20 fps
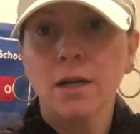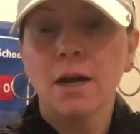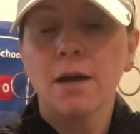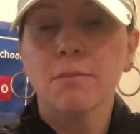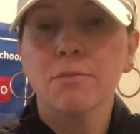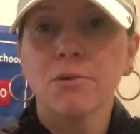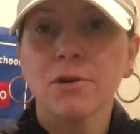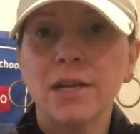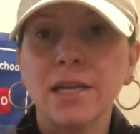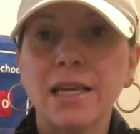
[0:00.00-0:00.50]
a
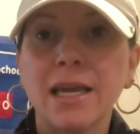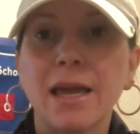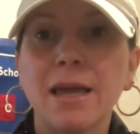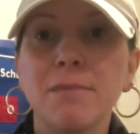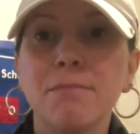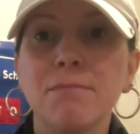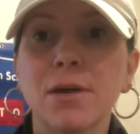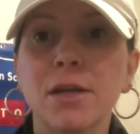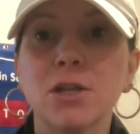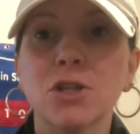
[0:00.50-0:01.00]

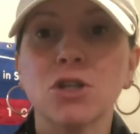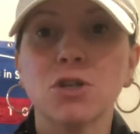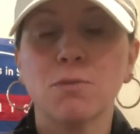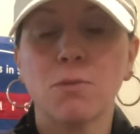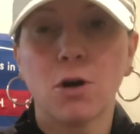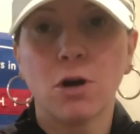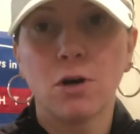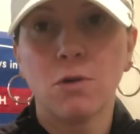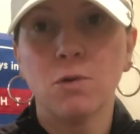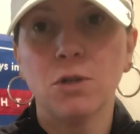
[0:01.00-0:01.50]
pre-K
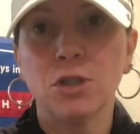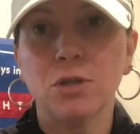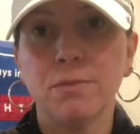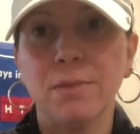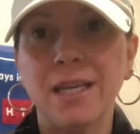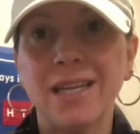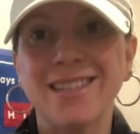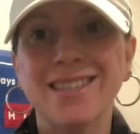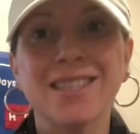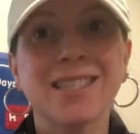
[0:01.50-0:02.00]
benchmark, which
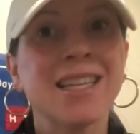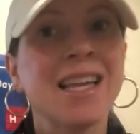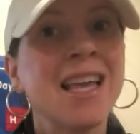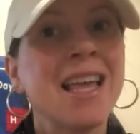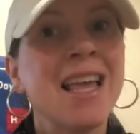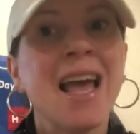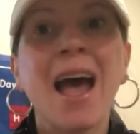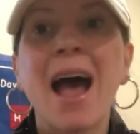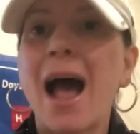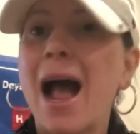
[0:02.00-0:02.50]
means
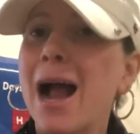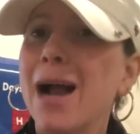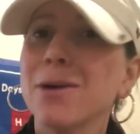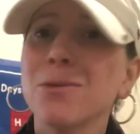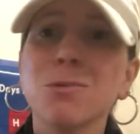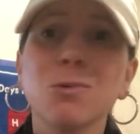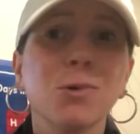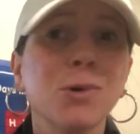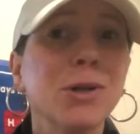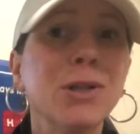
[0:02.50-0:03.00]
I
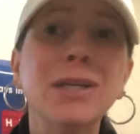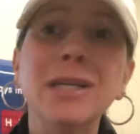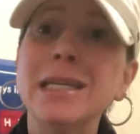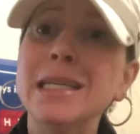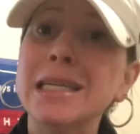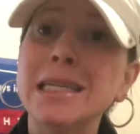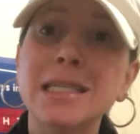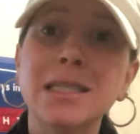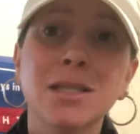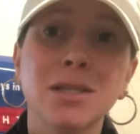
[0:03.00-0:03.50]
really
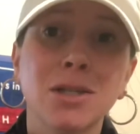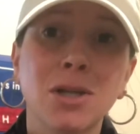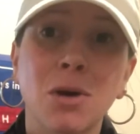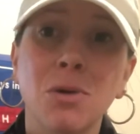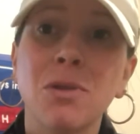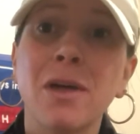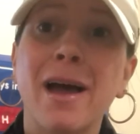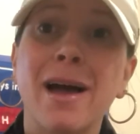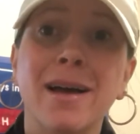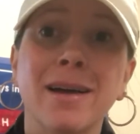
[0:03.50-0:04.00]
need to
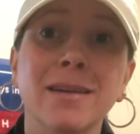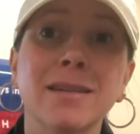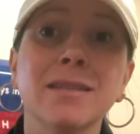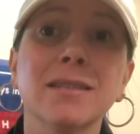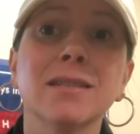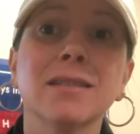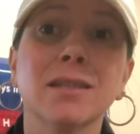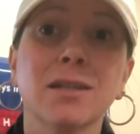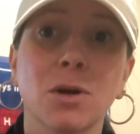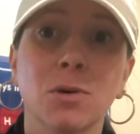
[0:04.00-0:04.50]
know that
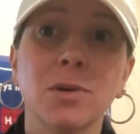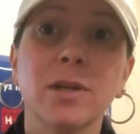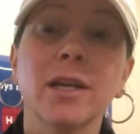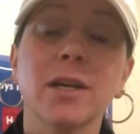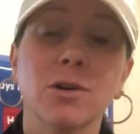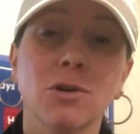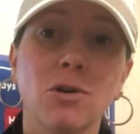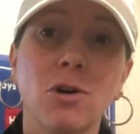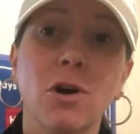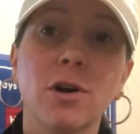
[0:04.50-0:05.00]
to go to
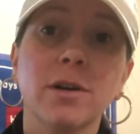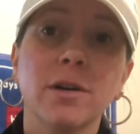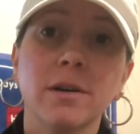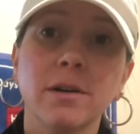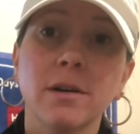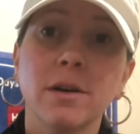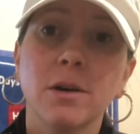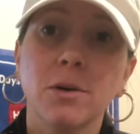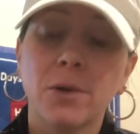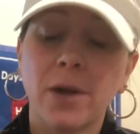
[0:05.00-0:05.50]
kindergarten,
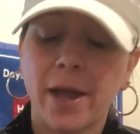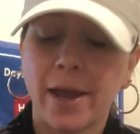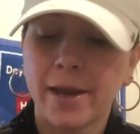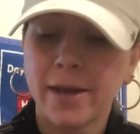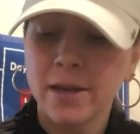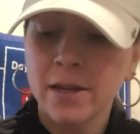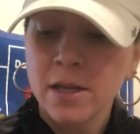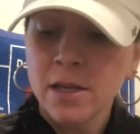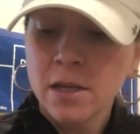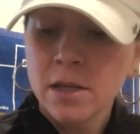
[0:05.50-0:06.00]

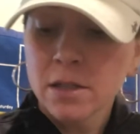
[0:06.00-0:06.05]
okay?